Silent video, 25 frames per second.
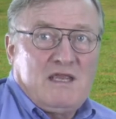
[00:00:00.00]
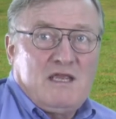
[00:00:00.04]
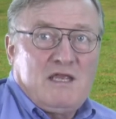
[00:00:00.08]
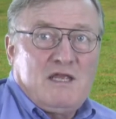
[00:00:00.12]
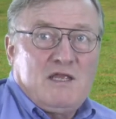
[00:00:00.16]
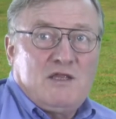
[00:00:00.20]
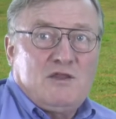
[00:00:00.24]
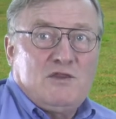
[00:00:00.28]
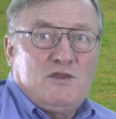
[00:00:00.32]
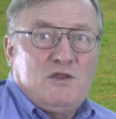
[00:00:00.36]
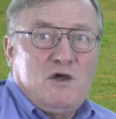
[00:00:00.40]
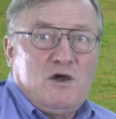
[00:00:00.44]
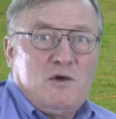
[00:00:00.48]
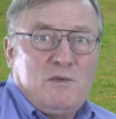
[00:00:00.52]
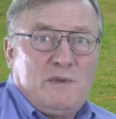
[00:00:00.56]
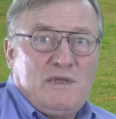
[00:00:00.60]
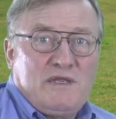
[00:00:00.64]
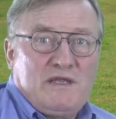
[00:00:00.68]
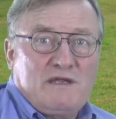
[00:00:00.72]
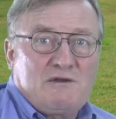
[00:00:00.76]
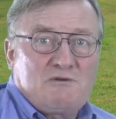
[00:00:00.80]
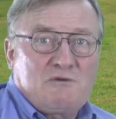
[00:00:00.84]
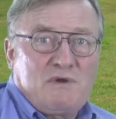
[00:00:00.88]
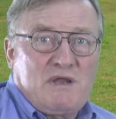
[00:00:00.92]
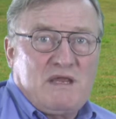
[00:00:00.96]

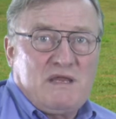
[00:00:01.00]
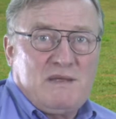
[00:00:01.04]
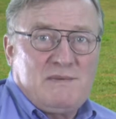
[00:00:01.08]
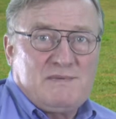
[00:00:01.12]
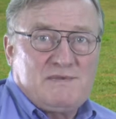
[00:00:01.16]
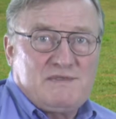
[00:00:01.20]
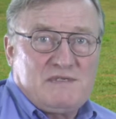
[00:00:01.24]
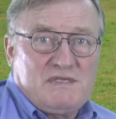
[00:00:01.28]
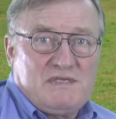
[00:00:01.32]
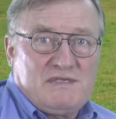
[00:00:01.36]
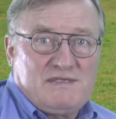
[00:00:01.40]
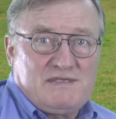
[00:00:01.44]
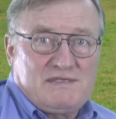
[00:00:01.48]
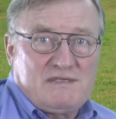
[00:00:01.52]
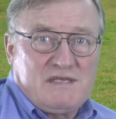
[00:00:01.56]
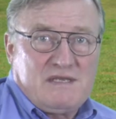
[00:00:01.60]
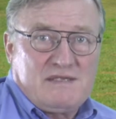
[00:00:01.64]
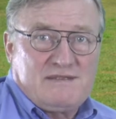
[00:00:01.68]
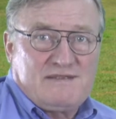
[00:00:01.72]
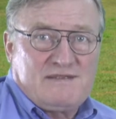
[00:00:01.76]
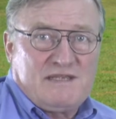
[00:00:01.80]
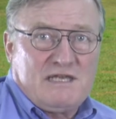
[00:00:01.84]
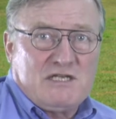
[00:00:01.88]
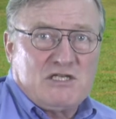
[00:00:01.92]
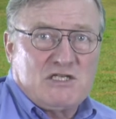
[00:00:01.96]
Knowing grapes is
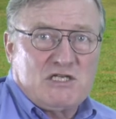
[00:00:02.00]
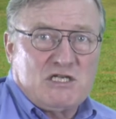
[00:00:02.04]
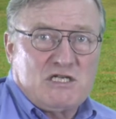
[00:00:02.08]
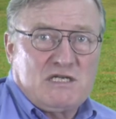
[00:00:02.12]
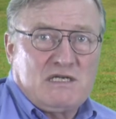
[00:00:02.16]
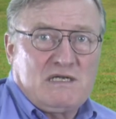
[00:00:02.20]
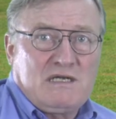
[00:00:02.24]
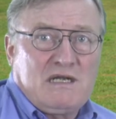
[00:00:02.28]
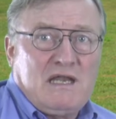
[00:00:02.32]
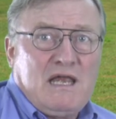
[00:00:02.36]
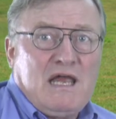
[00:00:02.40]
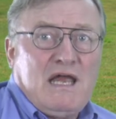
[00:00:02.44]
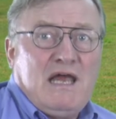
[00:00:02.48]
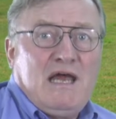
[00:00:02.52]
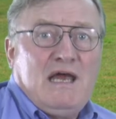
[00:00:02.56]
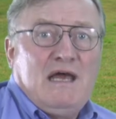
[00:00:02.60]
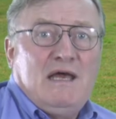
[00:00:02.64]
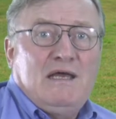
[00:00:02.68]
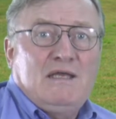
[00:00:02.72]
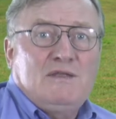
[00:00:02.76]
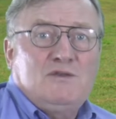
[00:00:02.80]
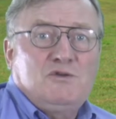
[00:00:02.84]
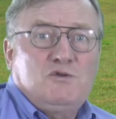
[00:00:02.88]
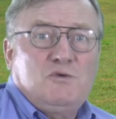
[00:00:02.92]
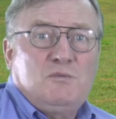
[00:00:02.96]
essential
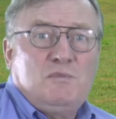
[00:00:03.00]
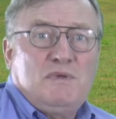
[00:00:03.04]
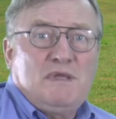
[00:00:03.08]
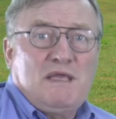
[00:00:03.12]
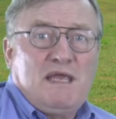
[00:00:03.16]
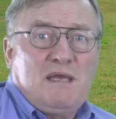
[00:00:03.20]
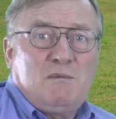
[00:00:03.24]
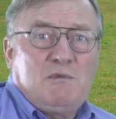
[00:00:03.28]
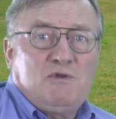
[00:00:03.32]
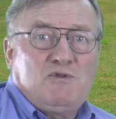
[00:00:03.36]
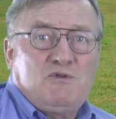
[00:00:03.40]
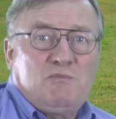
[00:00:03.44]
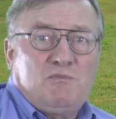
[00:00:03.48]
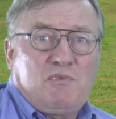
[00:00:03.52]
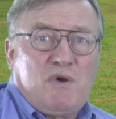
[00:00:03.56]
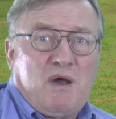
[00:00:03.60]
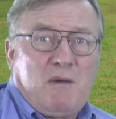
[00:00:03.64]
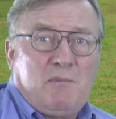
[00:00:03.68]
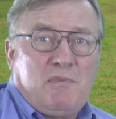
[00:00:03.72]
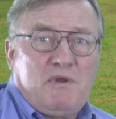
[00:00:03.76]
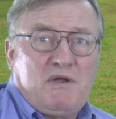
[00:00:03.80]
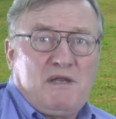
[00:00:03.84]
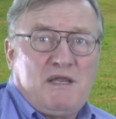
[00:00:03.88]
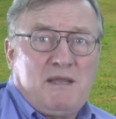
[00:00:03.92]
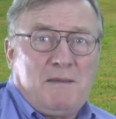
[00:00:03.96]
to be able to
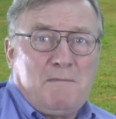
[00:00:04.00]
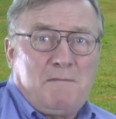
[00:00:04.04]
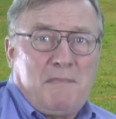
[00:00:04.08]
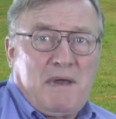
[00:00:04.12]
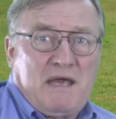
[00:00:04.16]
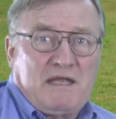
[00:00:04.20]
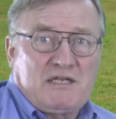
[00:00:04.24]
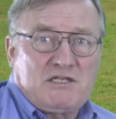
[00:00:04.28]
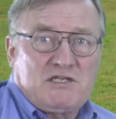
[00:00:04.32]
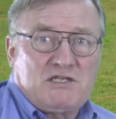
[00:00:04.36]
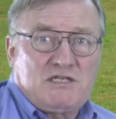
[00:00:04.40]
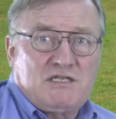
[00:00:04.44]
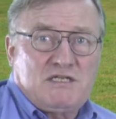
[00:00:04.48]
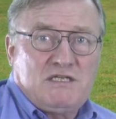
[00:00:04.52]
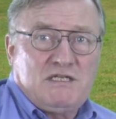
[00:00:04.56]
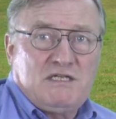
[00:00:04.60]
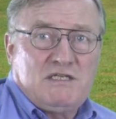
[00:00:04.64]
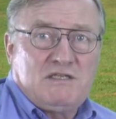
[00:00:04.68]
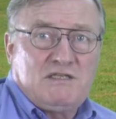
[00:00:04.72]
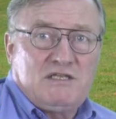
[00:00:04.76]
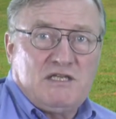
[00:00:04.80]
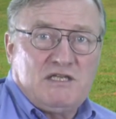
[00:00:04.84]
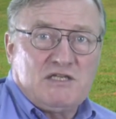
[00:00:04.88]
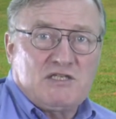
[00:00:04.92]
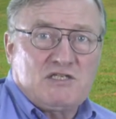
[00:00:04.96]
properly match a
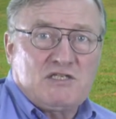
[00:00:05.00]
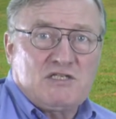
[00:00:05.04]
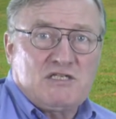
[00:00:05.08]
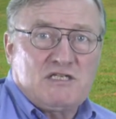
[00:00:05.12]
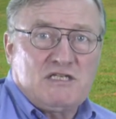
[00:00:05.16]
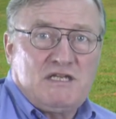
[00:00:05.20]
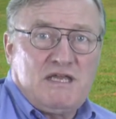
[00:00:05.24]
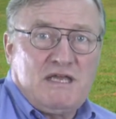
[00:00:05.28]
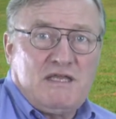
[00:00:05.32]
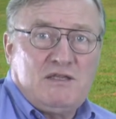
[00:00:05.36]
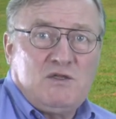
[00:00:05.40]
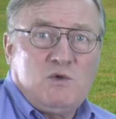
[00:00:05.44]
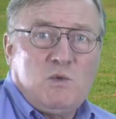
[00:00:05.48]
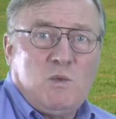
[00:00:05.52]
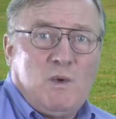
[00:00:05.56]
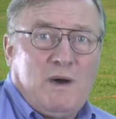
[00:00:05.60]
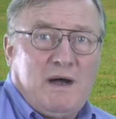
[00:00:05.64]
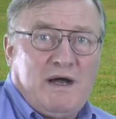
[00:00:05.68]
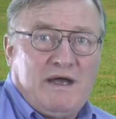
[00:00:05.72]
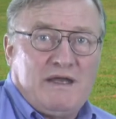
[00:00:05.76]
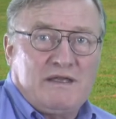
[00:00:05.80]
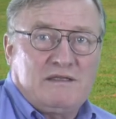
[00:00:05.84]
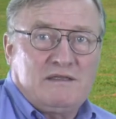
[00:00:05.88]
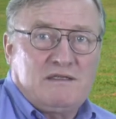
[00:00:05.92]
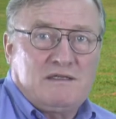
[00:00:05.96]
dish and a
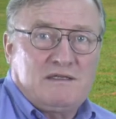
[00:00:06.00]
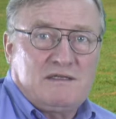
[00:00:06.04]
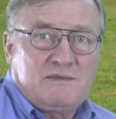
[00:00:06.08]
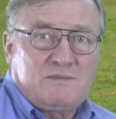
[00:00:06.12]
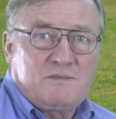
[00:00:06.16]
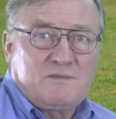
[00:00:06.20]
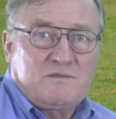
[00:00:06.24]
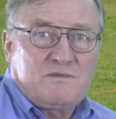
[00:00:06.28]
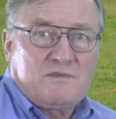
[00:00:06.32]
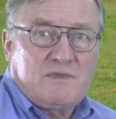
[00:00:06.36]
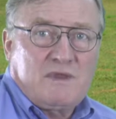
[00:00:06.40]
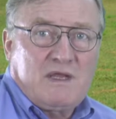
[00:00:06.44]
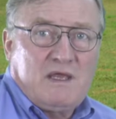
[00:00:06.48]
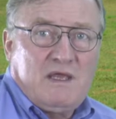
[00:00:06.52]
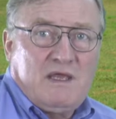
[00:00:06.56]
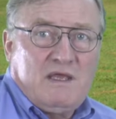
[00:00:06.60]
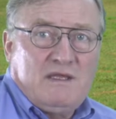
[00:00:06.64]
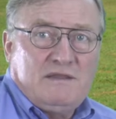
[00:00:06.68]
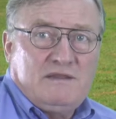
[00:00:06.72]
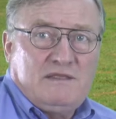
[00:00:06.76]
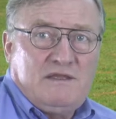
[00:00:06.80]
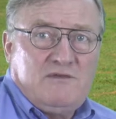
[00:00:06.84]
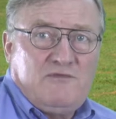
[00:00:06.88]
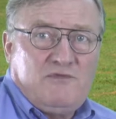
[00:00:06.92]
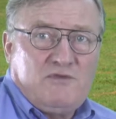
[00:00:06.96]
wine.
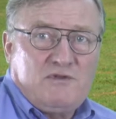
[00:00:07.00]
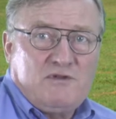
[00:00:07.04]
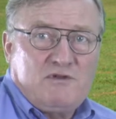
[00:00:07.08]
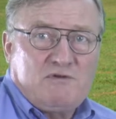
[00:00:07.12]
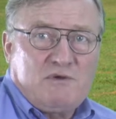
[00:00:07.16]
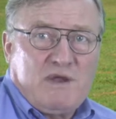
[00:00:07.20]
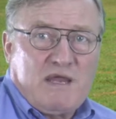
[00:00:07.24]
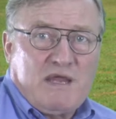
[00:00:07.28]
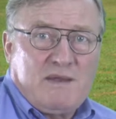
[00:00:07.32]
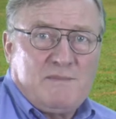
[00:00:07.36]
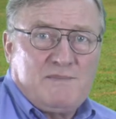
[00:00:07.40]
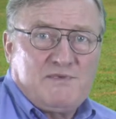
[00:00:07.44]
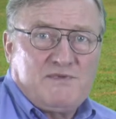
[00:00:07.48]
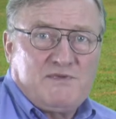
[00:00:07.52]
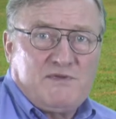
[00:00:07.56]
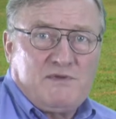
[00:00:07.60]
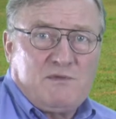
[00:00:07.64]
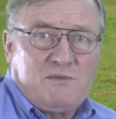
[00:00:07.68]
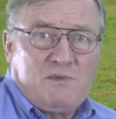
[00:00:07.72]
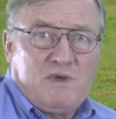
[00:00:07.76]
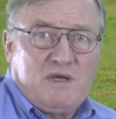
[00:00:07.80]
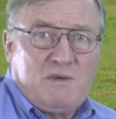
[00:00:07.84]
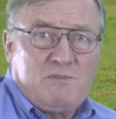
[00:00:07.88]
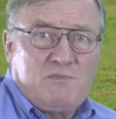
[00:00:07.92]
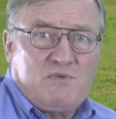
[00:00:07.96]
Different grapes
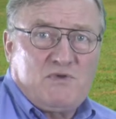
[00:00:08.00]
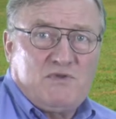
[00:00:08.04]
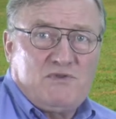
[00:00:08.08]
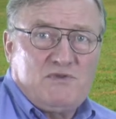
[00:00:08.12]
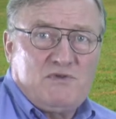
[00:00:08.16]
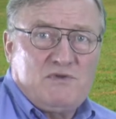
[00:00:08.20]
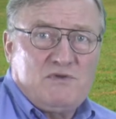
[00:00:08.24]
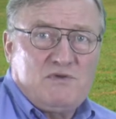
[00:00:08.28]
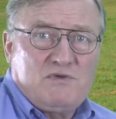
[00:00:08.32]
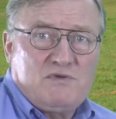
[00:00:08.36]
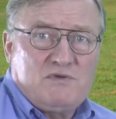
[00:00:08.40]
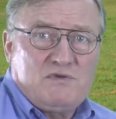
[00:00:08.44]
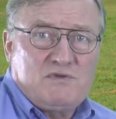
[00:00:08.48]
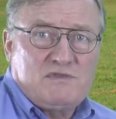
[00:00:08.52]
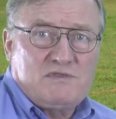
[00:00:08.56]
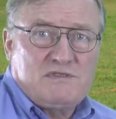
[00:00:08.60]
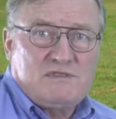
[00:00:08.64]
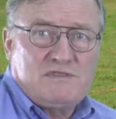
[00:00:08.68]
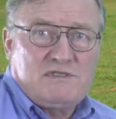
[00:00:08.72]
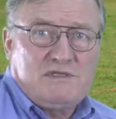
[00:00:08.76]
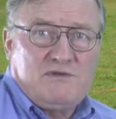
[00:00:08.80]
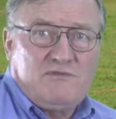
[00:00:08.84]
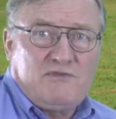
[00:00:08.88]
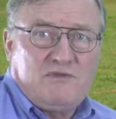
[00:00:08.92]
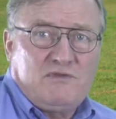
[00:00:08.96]
will produce
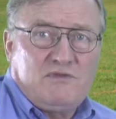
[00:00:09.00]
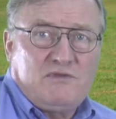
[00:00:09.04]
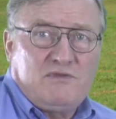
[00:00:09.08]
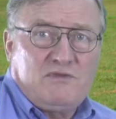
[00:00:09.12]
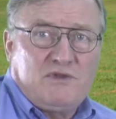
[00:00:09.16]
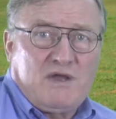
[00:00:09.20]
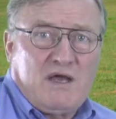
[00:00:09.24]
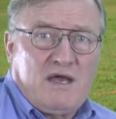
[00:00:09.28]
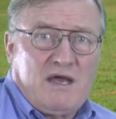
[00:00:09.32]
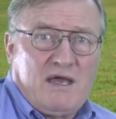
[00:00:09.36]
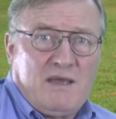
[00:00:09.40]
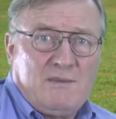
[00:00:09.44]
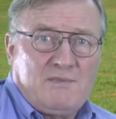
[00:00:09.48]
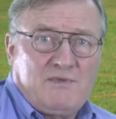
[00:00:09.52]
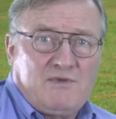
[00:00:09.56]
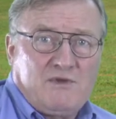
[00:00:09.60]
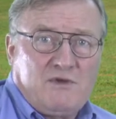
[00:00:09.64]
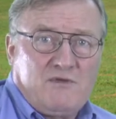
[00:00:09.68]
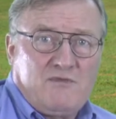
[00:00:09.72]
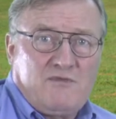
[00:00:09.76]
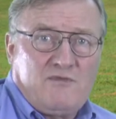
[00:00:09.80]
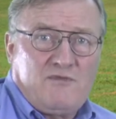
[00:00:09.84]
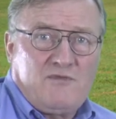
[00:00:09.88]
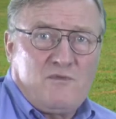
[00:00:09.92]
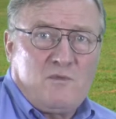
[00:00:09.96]
different types
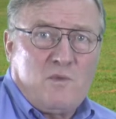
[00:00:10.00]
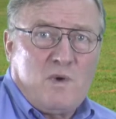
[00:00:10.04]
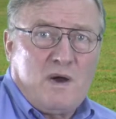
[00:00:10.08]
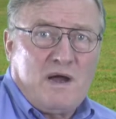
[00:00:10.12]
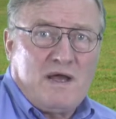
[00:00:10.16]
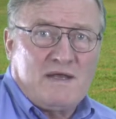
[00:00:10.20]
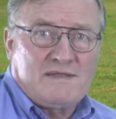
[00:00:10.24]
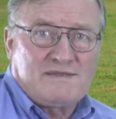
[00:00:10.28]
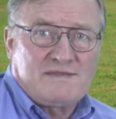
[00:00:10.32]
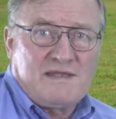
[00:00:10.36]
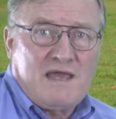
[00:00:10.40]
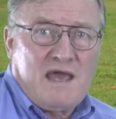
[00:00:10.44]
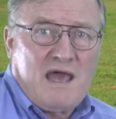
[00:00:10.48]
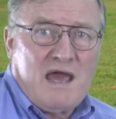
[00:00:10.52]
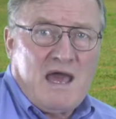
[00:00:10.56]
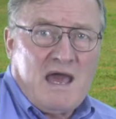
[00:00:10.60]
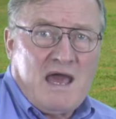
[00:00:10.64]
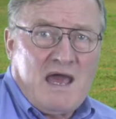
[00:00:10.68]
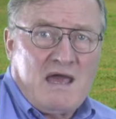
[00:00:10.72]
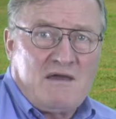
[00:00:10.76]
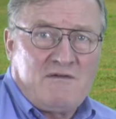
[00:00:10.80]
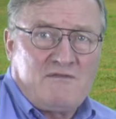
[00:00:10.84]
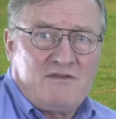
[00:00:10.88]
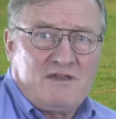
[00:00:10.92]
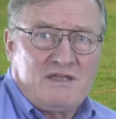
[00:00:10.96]
of wines
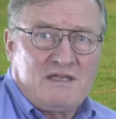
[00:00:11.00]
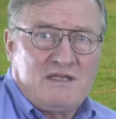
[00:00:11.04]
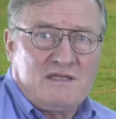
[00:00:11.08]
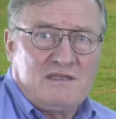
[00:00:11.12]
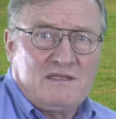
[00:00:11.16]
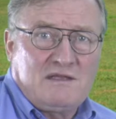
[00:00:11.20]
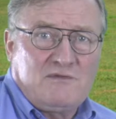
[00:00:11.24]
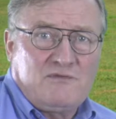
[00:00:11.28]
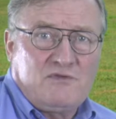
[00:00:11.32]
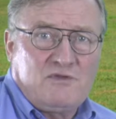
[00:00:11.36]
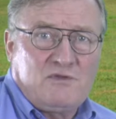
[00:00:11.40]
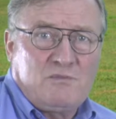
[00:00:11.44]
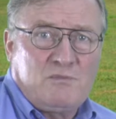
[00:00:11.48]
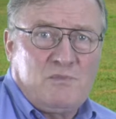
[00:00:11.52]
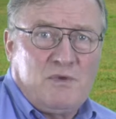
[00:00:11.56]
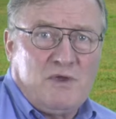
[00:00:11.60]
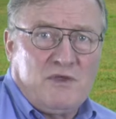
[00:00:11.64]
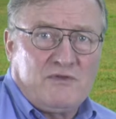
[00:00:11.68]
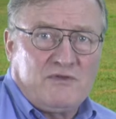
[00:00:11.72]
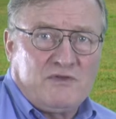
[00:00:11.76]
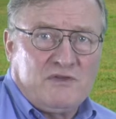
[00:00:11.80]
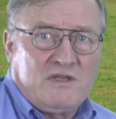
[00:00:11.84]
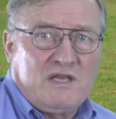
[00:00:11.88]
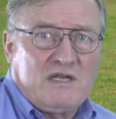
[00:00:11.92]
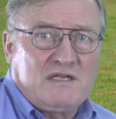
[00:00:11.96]
having different
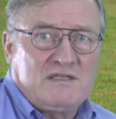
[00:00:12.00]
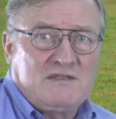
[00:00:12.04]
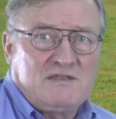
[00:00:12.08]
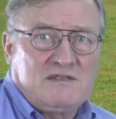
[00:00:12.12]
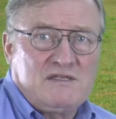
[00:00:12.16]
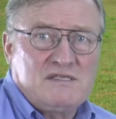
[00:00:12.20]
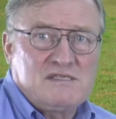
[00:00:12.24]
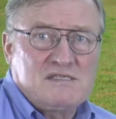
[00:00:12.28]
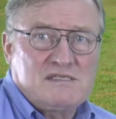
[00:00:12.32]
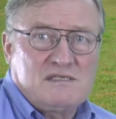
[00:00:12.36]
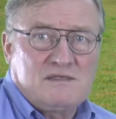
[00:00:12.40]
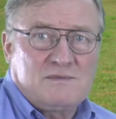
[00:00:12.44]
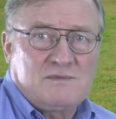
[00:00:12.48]
personalities.